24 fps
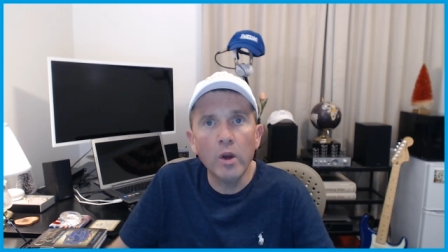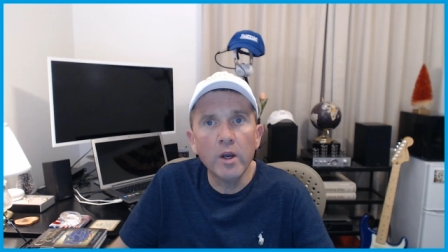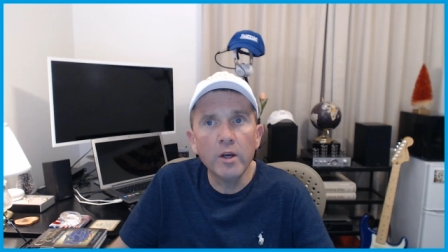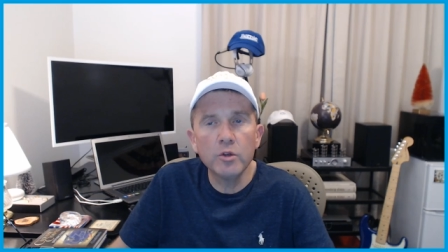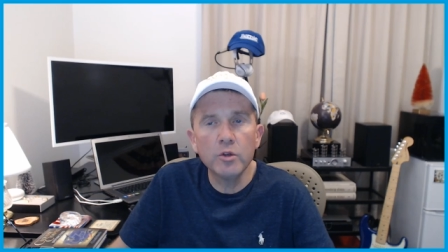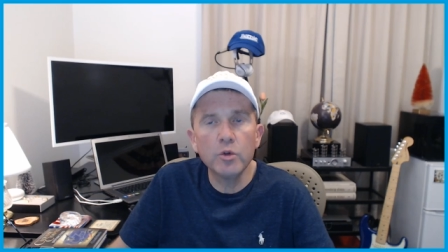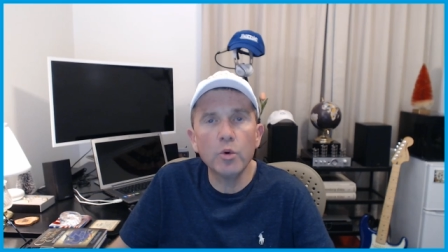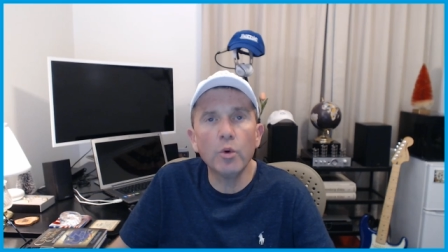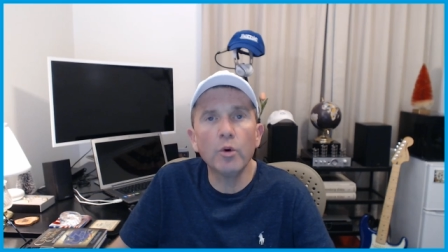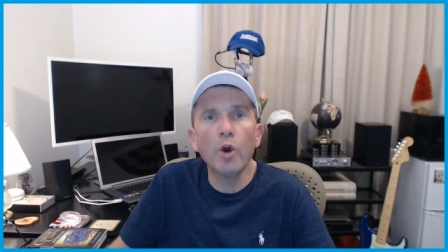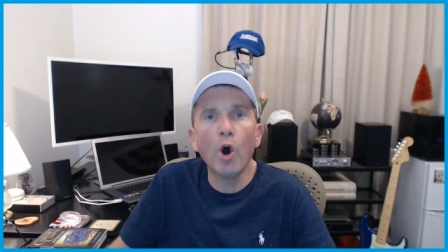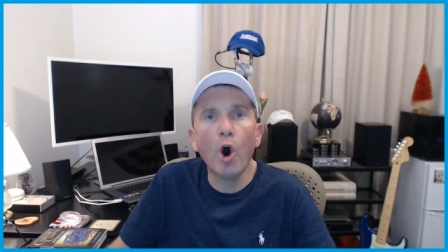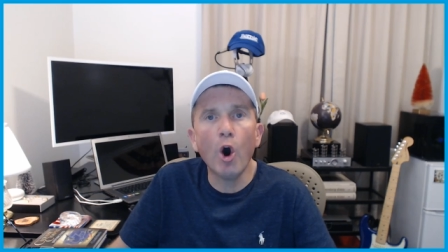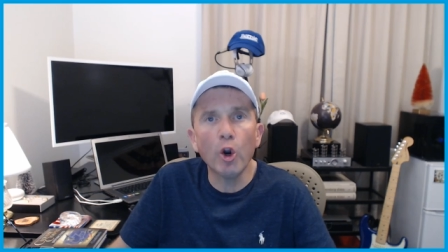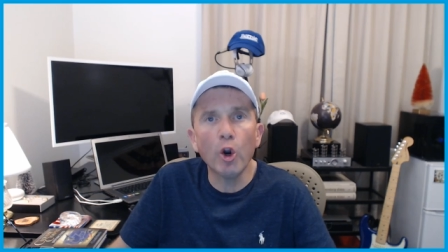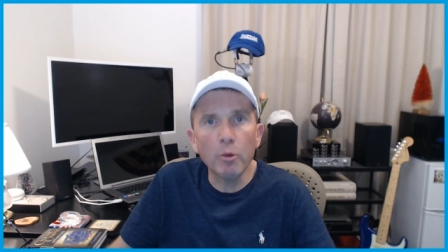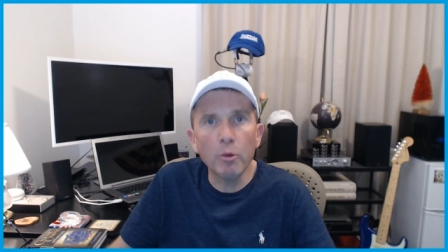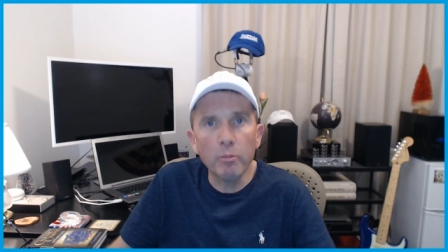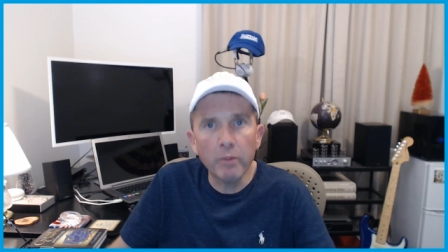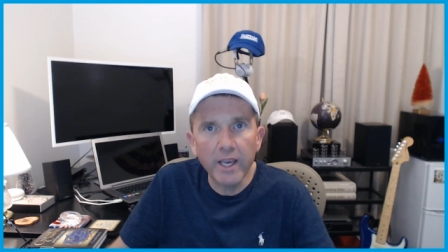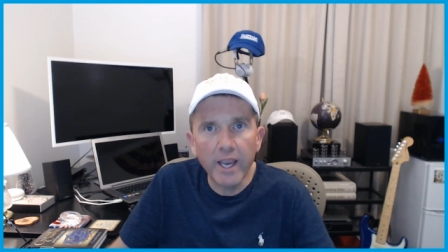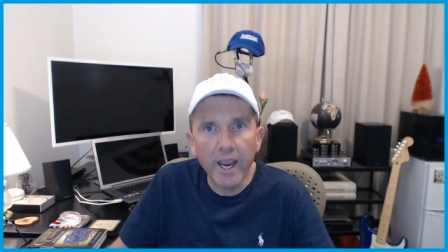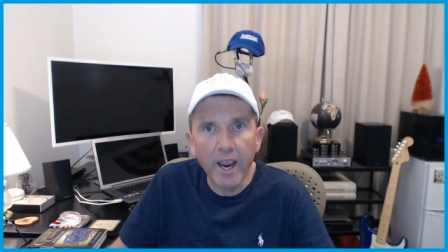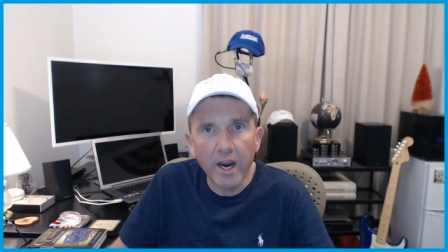to an auto
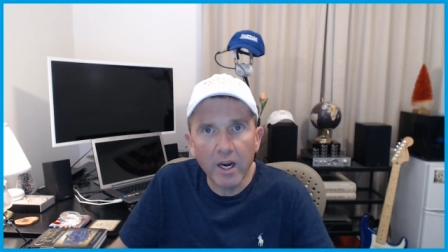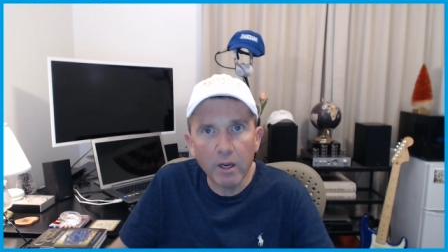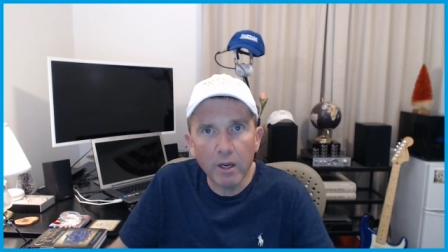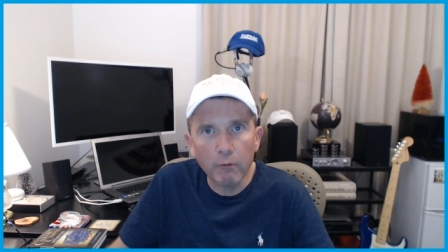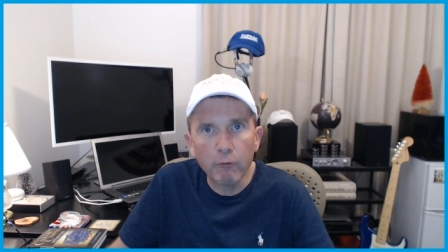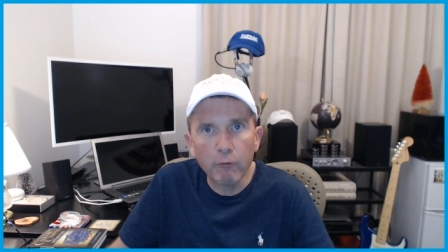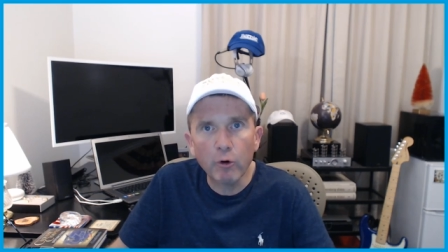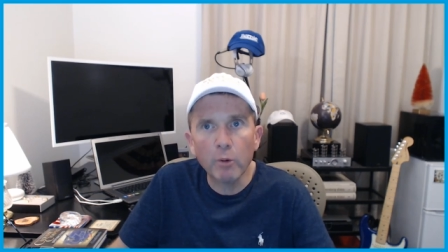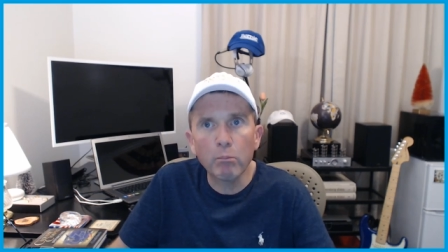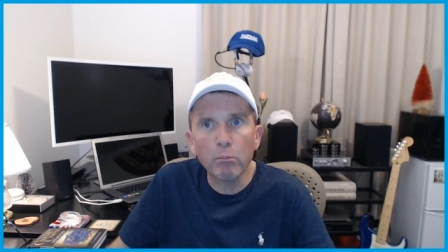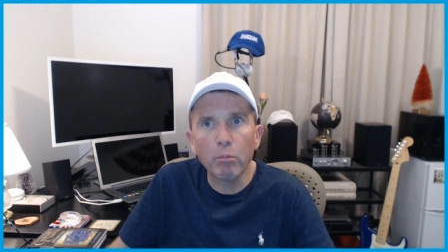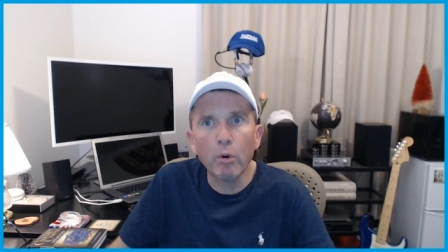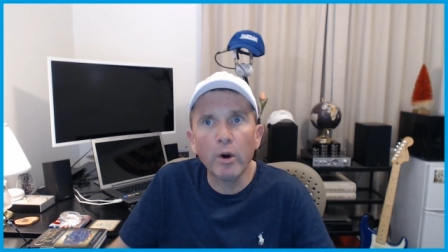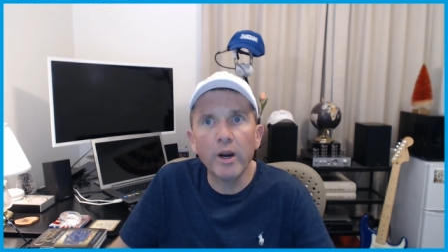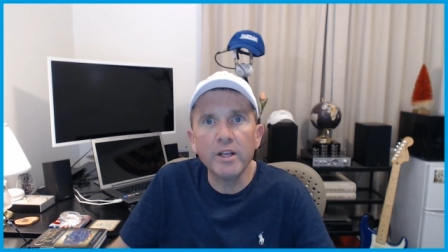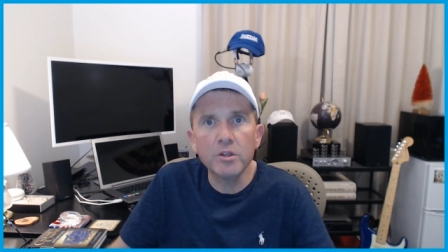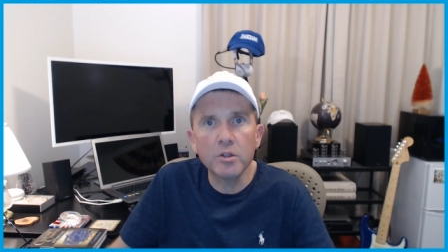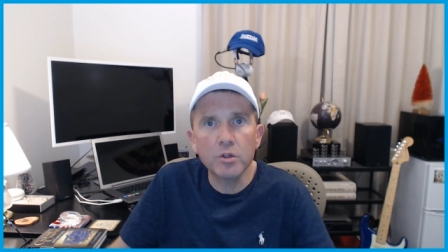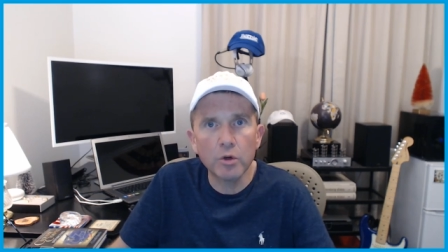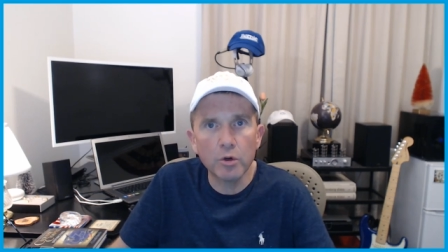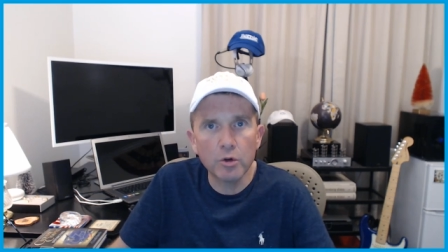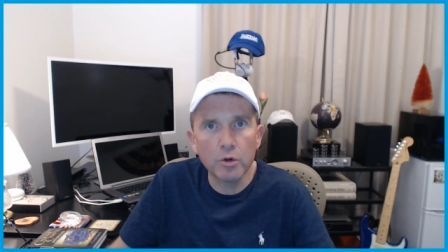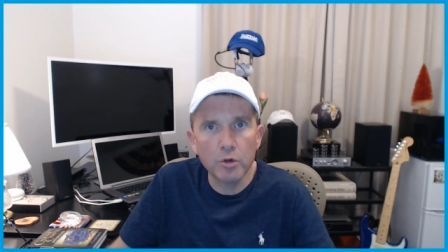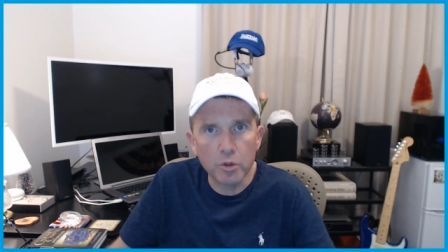mechanic for a brain
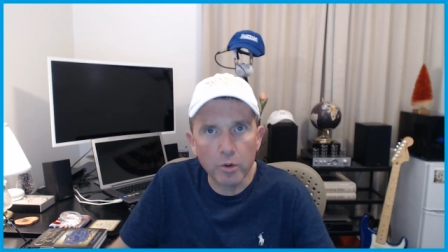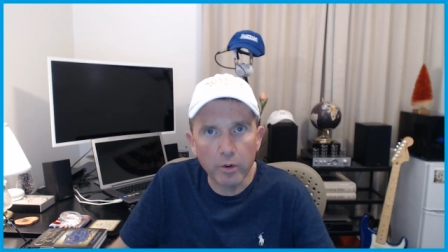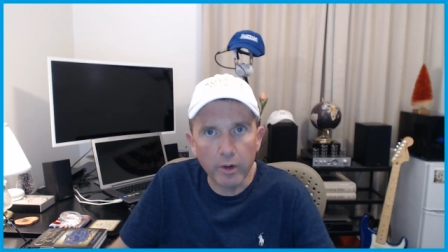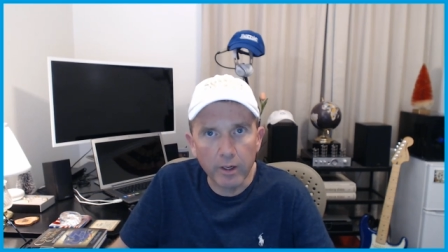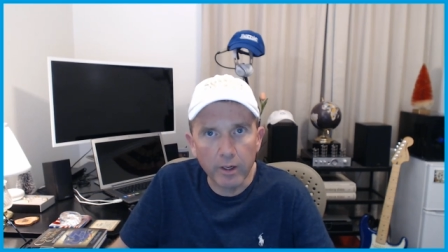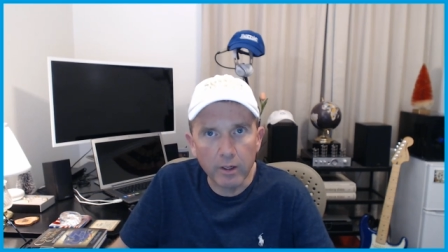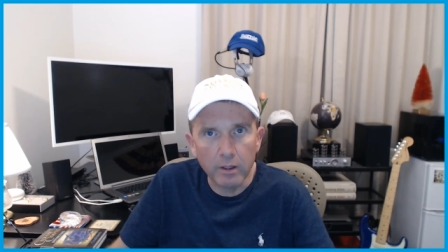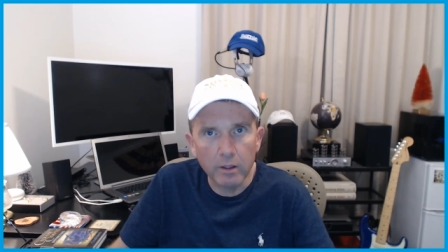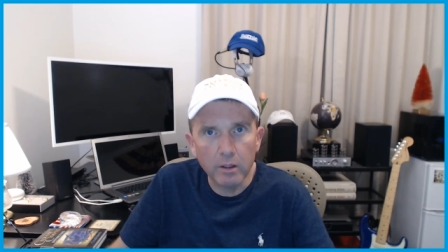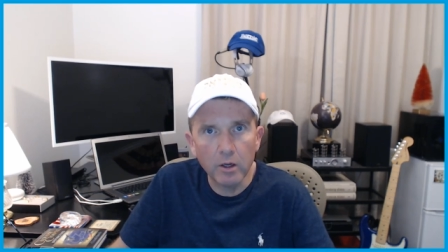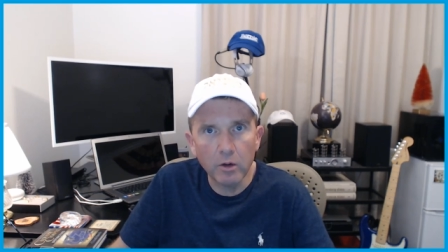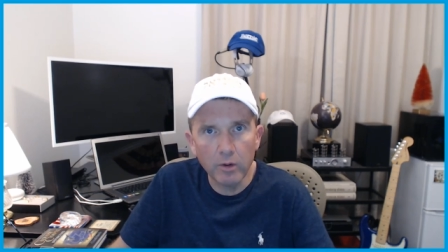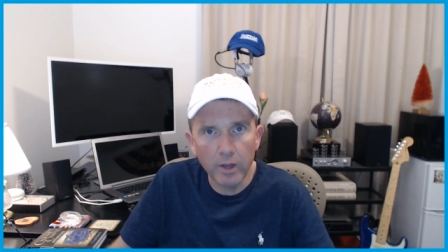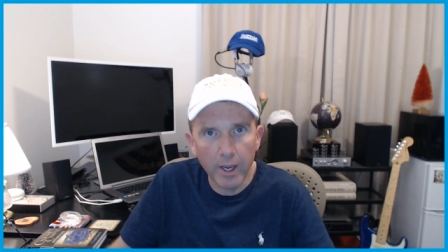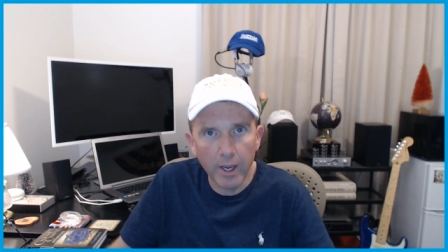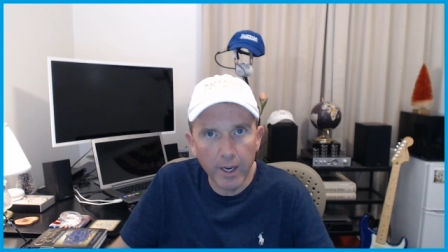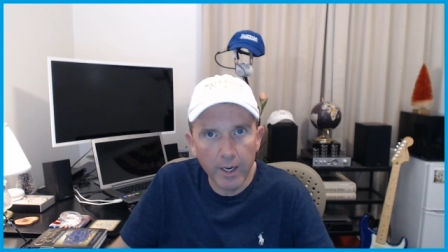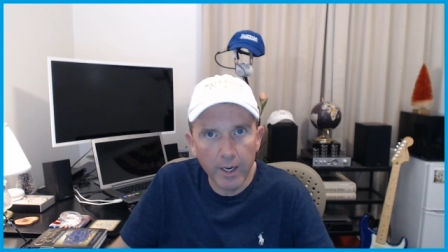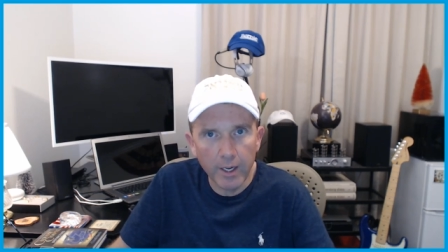surgery, okay?